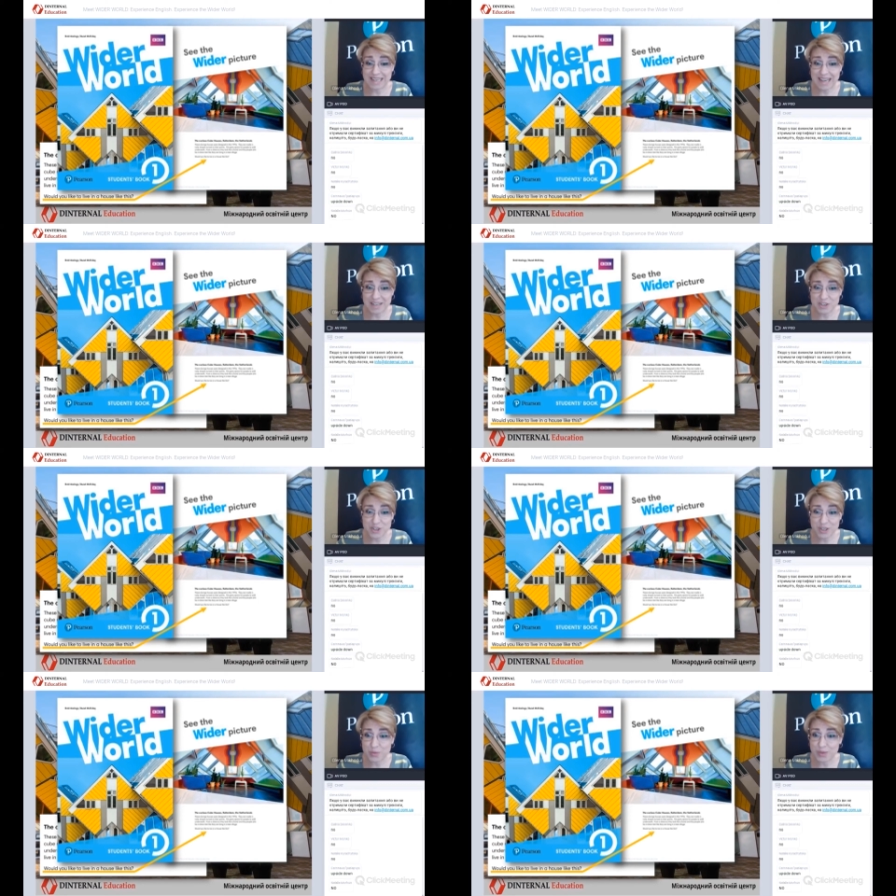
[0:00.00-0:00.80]
And
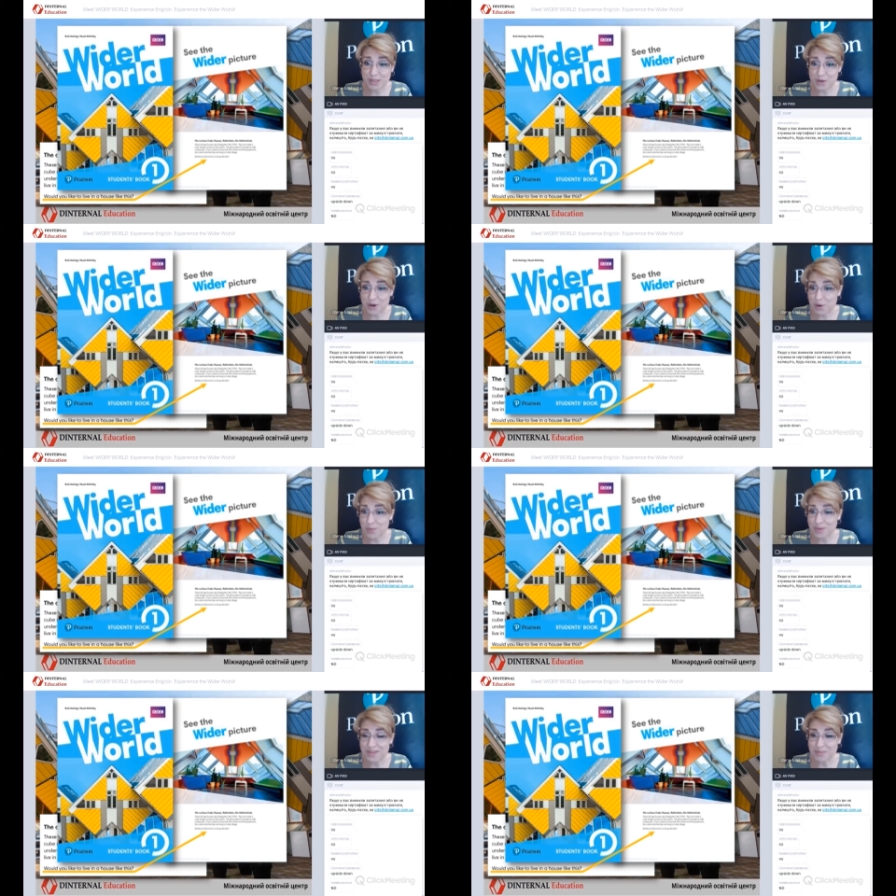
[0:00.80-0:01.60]
actually, when you
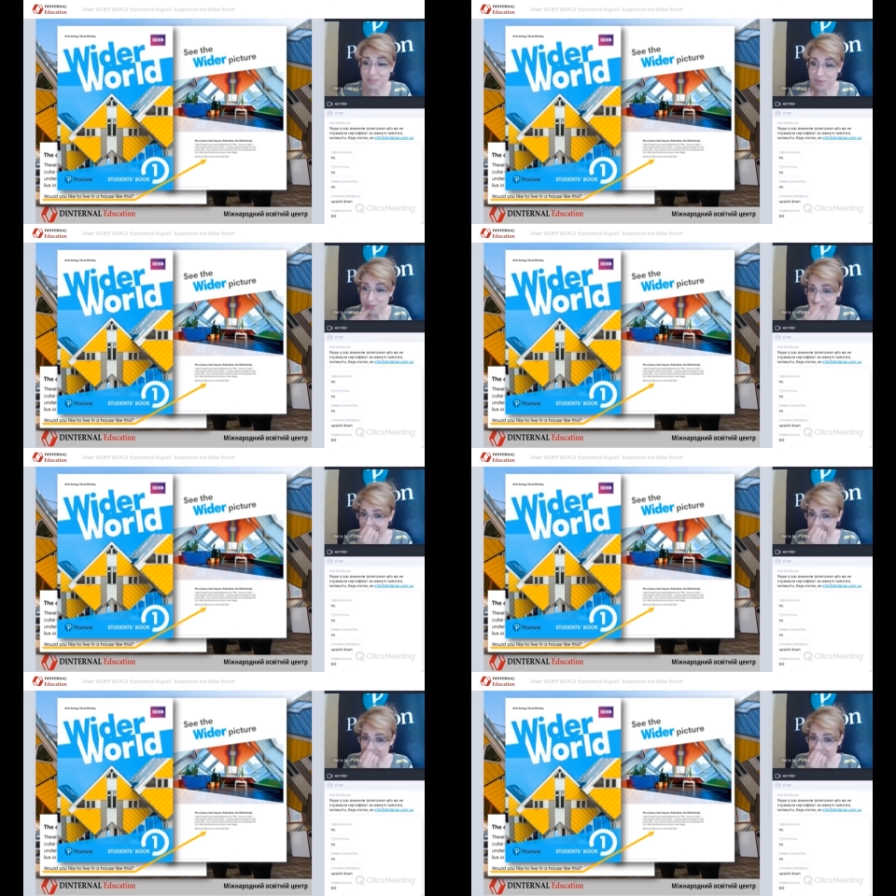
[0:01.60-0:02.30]
open the book,